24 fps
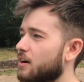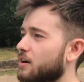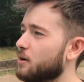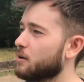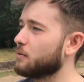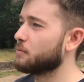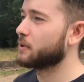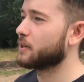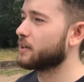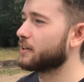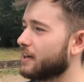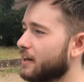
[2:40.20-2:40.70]

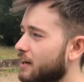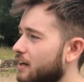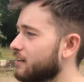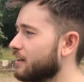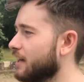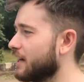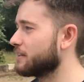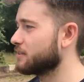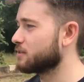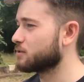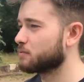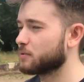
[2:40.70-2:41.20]
our we're gonna get
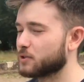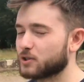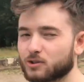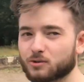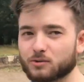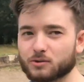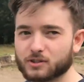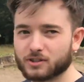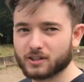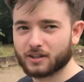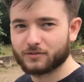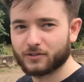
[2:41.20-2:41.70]
our ladders,
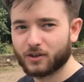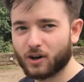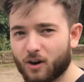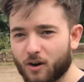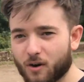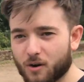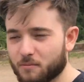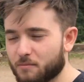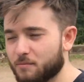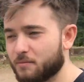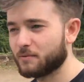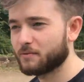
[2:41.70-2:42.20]
which Shorter's left
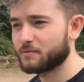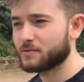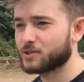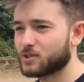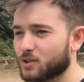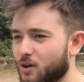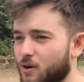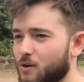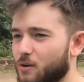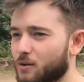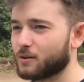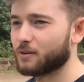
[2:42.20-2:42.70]
at home.
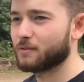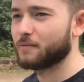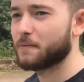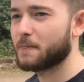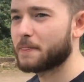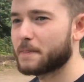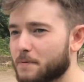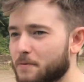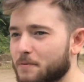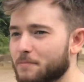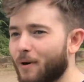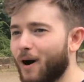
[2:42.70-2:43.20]
So
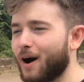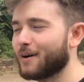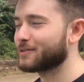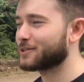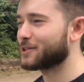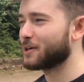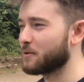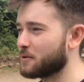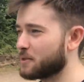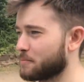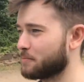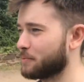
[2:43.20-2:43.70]
we
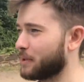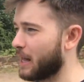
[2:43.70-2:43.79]
might come with a